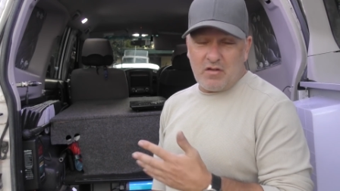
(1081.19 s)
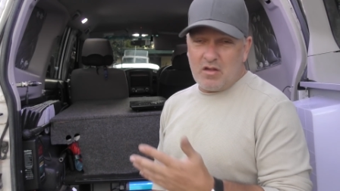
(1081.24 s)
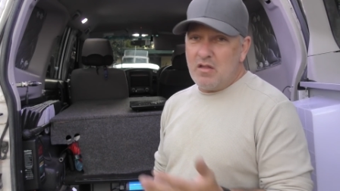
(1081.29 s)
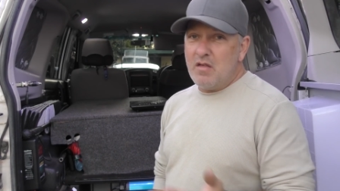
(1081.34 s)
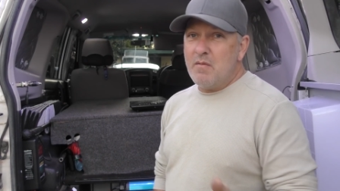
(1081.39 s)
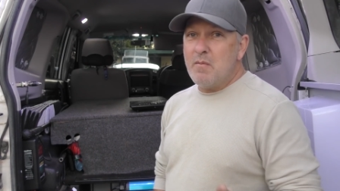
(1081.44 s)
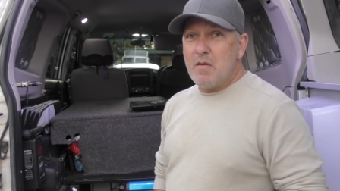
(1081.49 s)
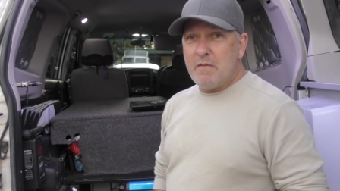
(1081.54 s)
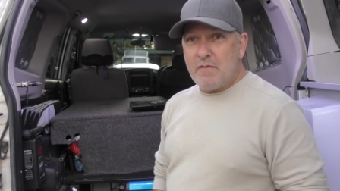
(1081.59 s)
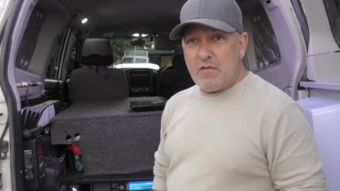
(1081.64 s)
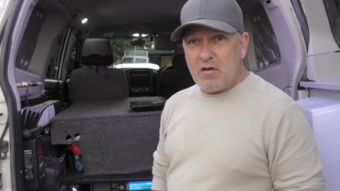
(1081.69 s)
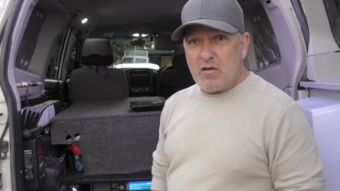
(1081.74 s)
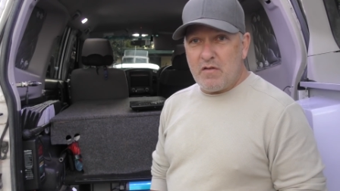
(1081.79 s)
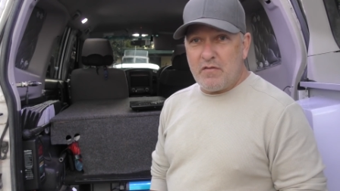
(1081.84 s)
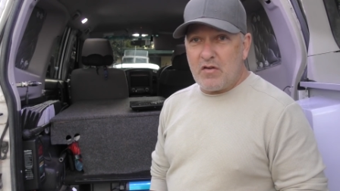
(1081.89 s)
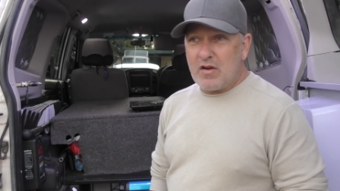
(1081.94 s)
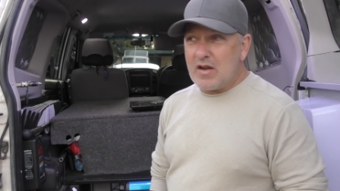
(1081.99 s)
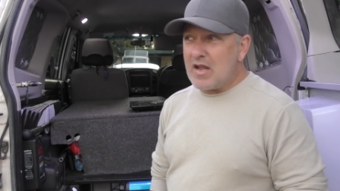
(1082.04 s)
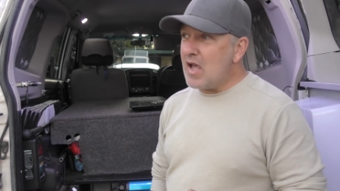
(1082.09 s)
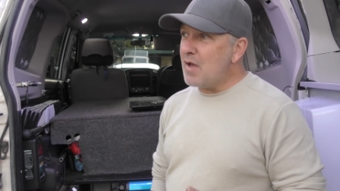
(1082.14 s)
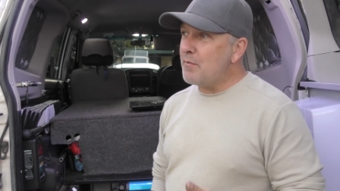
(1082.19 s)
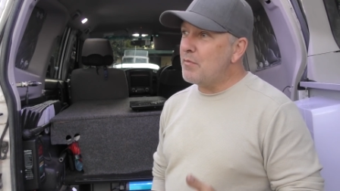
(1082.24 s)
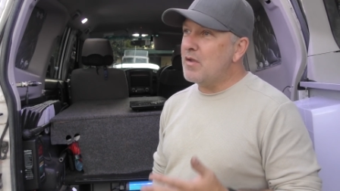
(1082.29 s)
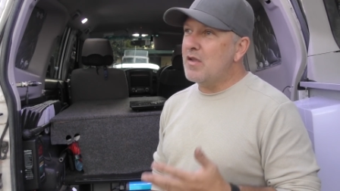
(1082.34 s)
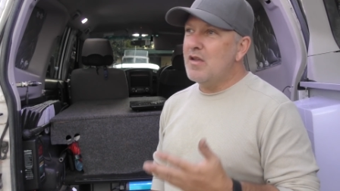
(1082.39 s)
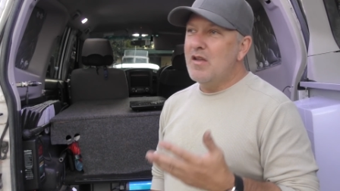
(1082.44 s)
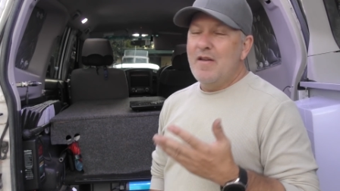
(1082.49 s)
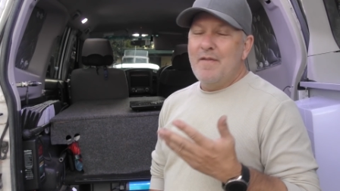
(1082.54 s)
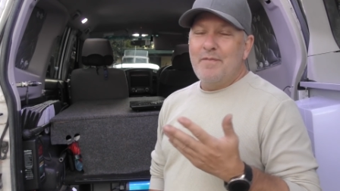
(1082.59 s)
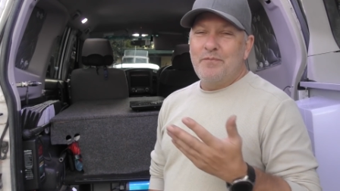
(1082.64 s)
and they've been very, very
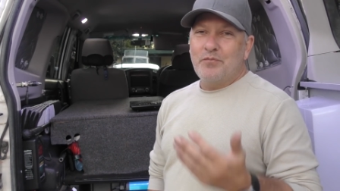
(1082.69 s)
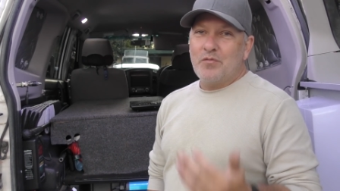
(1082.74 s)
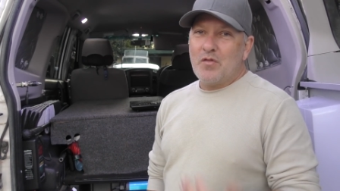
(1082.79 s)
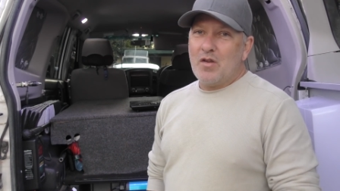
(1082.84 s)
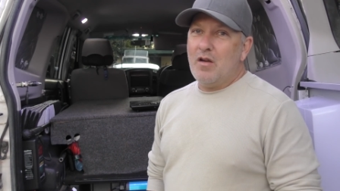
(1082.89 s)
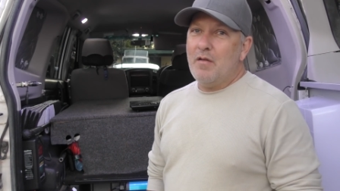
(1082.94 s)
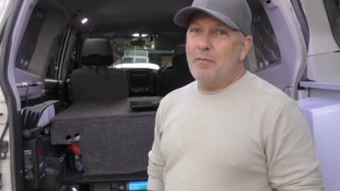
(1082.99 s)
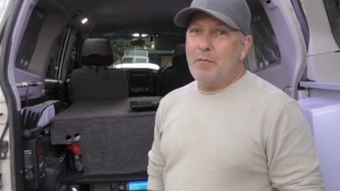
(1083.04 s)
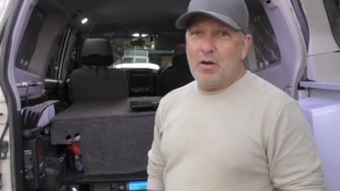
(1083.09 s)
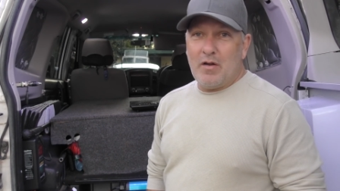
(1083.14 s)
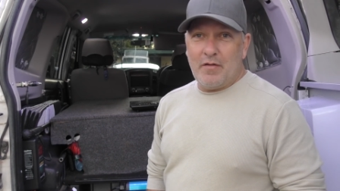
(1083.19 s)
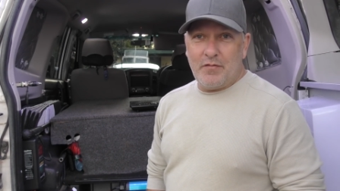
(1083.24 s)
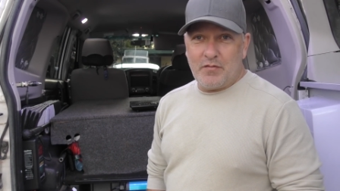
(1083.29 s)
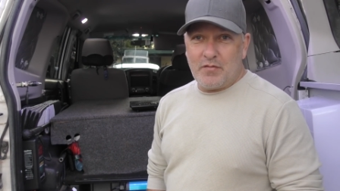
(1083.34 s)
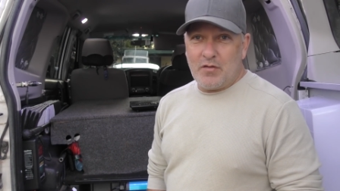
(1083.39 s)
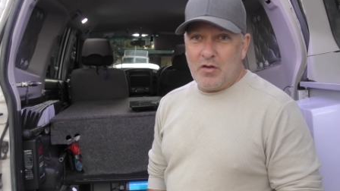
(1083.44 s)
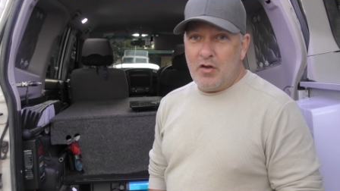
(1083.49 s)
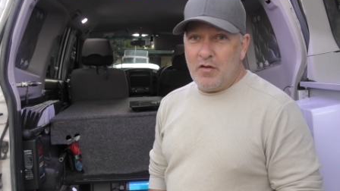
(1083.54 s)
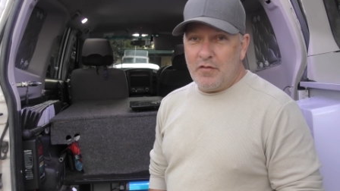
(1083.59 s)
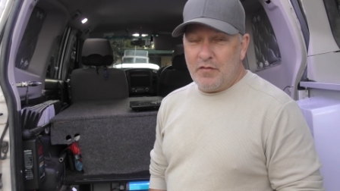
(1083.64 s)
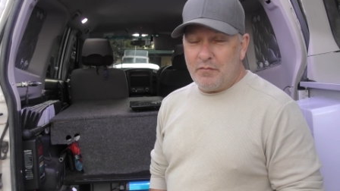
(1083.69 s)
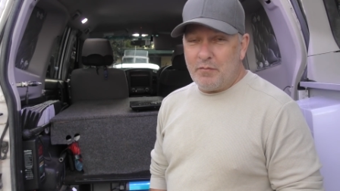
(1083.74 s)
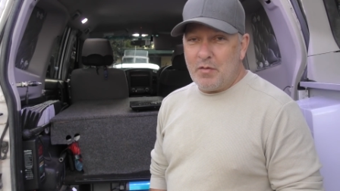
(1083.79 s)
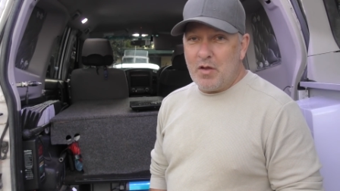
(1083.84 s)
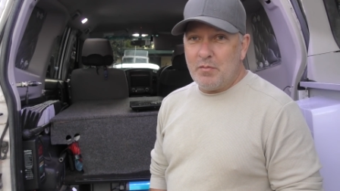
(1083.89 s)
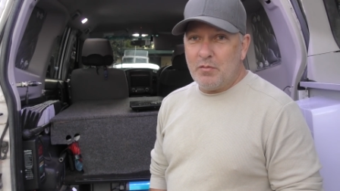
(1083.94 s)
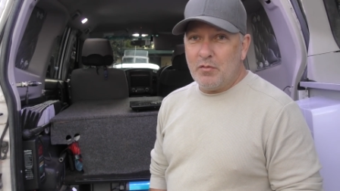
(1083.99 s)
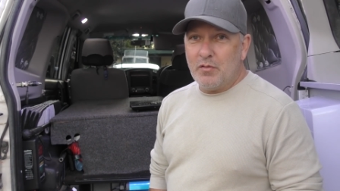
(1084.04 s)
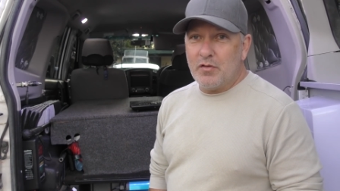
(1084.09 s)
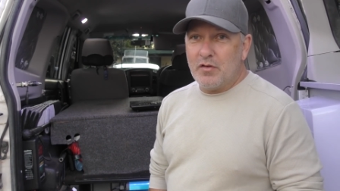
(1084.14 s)
happy. But I've heard of
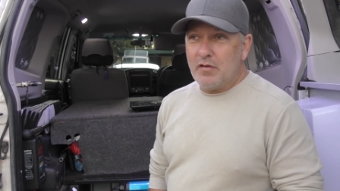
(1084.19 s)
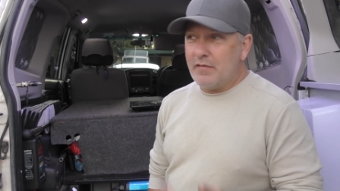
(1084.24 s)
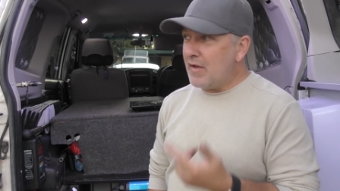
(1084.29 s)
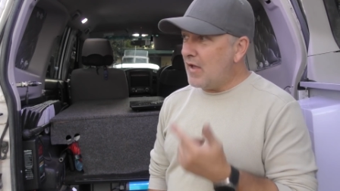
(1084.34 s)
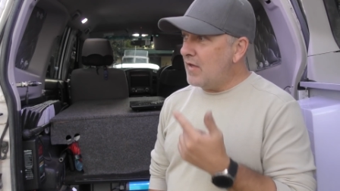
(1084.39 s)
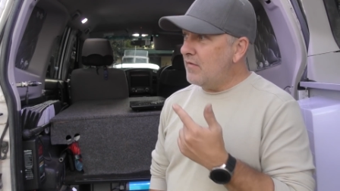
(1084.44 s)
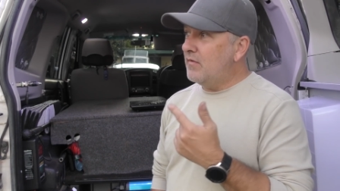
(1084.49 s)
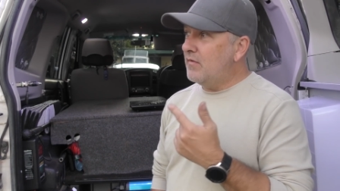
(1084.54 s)
people that have had